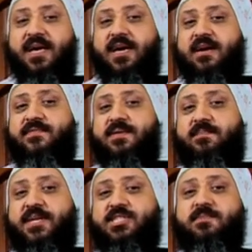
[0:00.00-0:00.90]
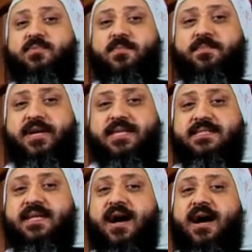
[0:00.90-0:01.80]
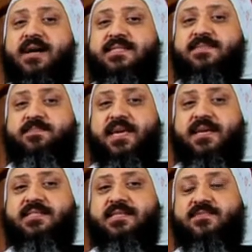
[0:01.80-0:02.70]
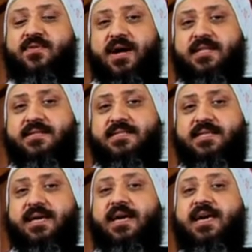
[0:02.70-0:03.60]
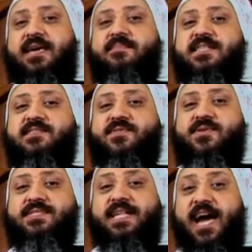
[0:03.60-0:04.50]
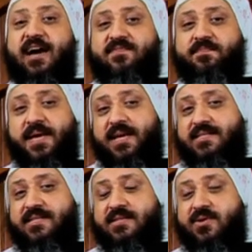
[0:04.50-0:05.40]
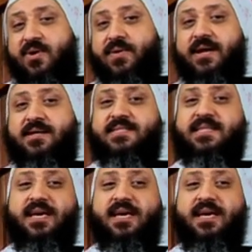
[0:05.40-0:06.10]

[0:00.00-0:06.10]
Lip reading: If the bishop or priest asks peace for others, he must first have peace, or else